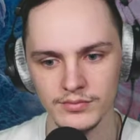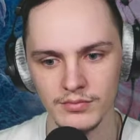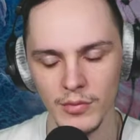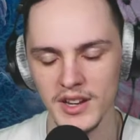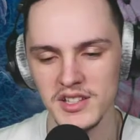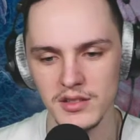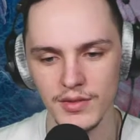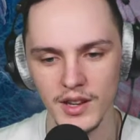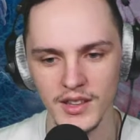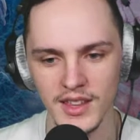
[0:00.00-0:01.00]
Why does this feel
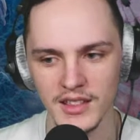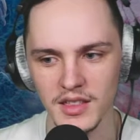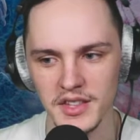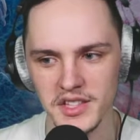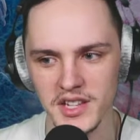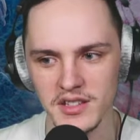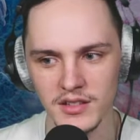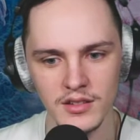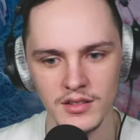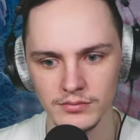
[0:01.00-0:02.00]
like the end of the season?
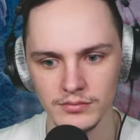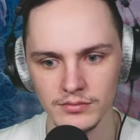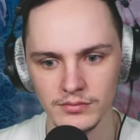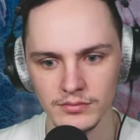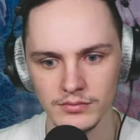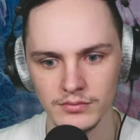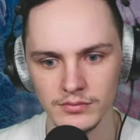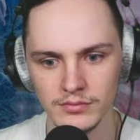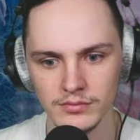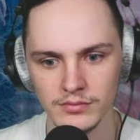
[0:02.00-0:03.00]

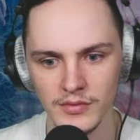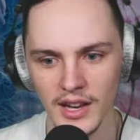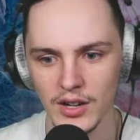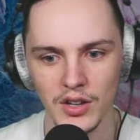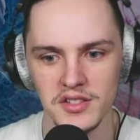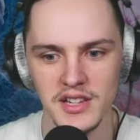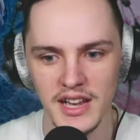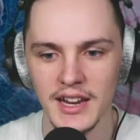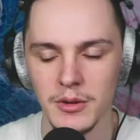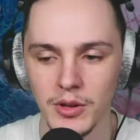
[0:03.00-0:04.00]
I can't see
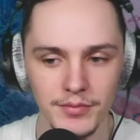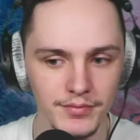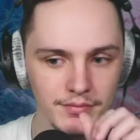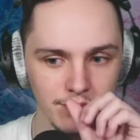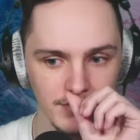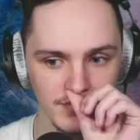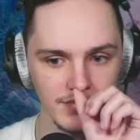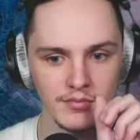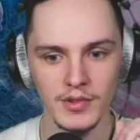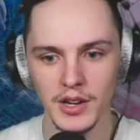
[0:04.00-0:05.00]
anyone.
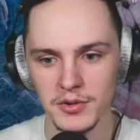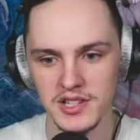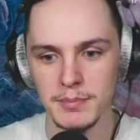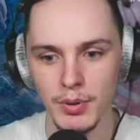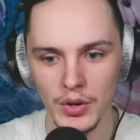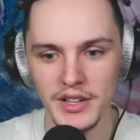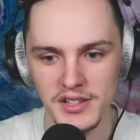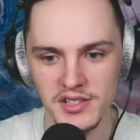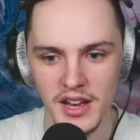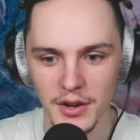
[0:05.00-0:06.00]
I don't see
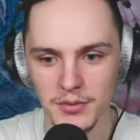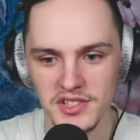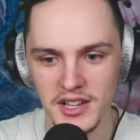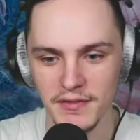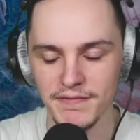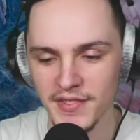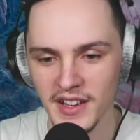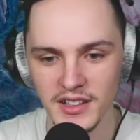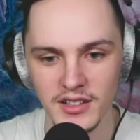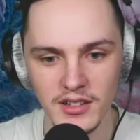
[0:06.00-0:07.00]
bodies. I don't see a thing.